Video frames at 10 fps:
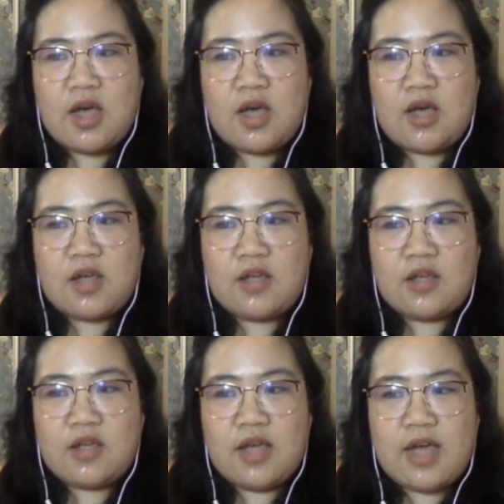
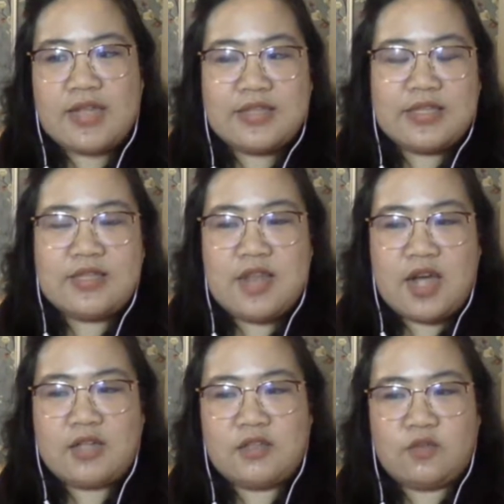I did
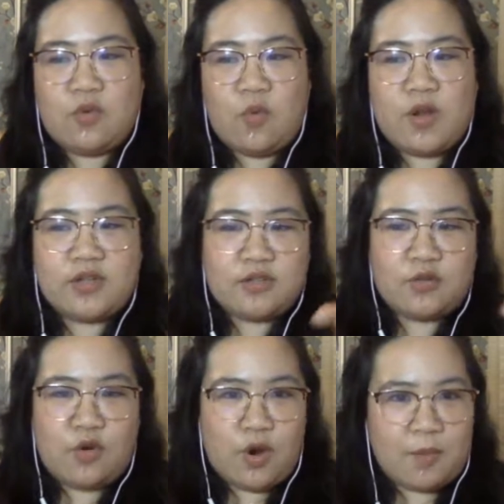not want
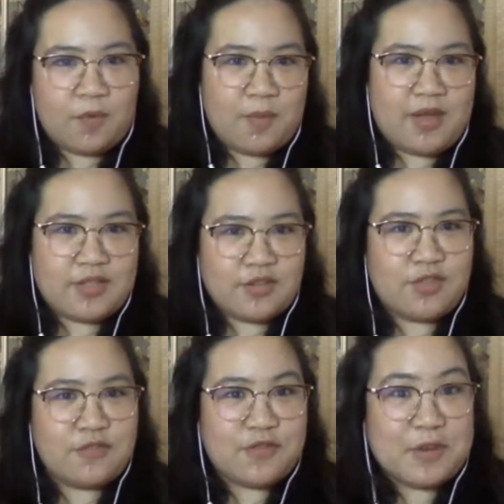to compromise on
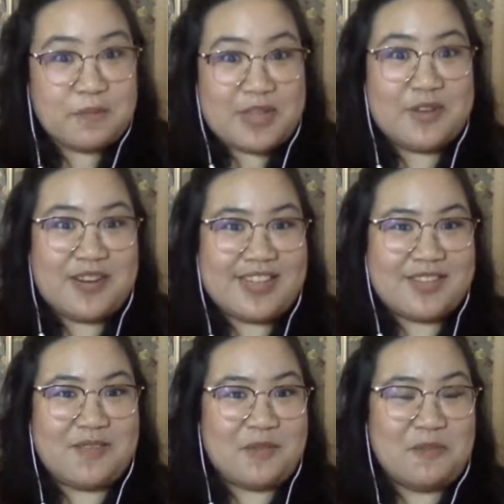the Filipino-ness
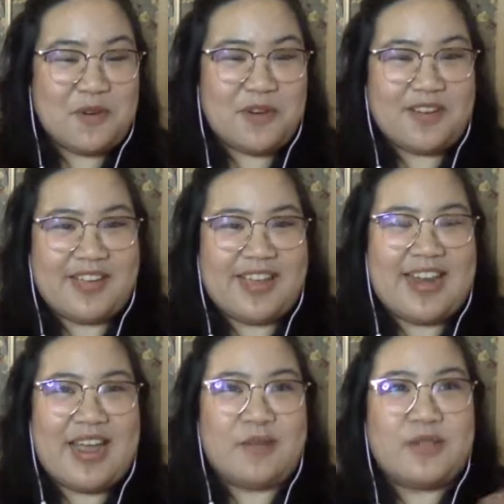of the book, and
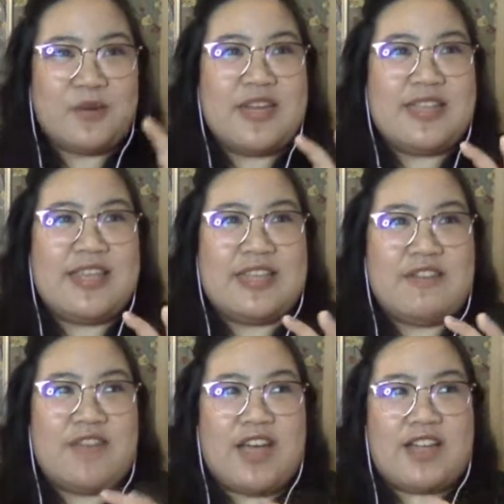I was worried that
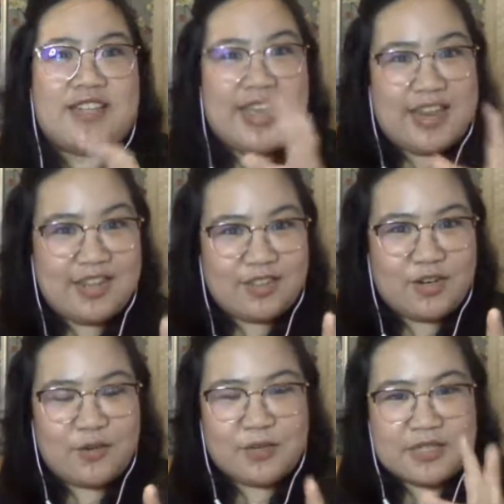if I got an
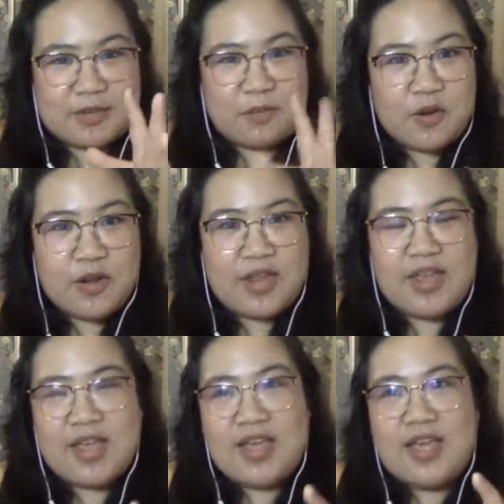editor who is not Pinoy,
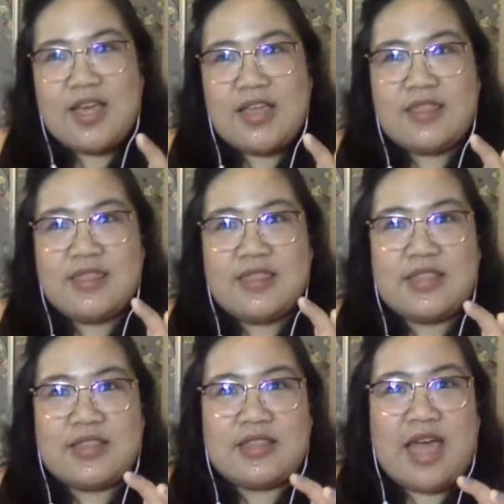
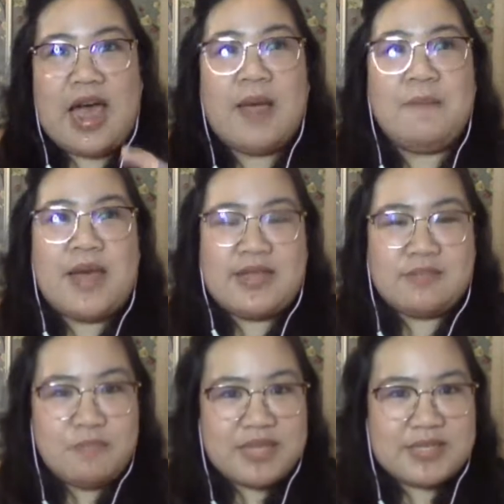that I might
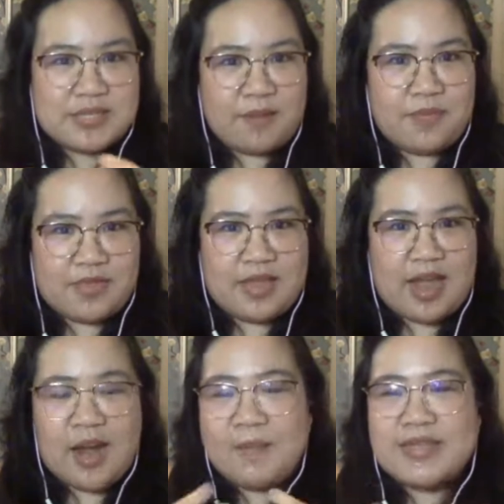miss something.
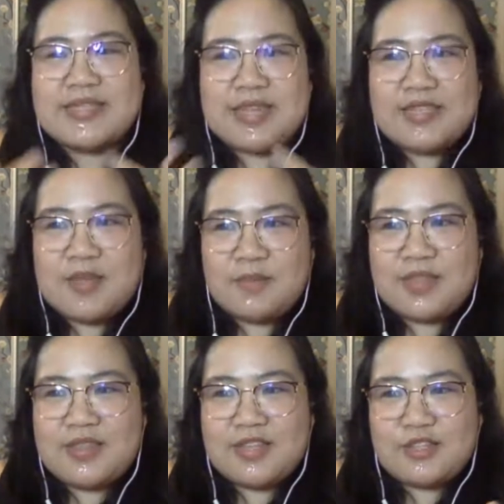I might say
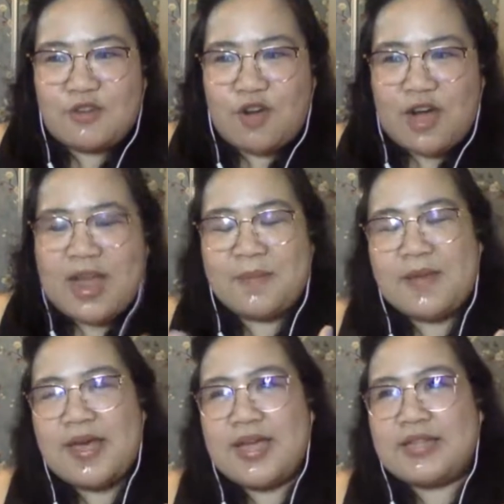something that's wrong. I
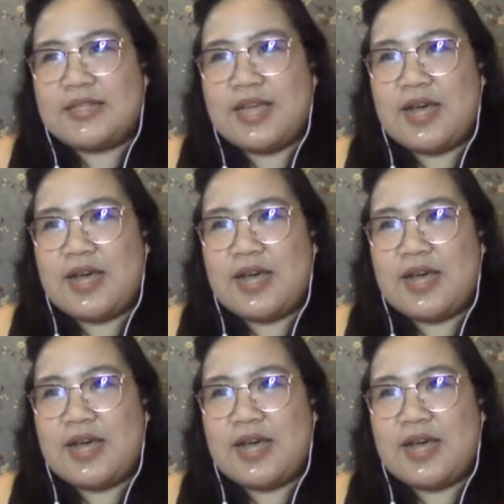might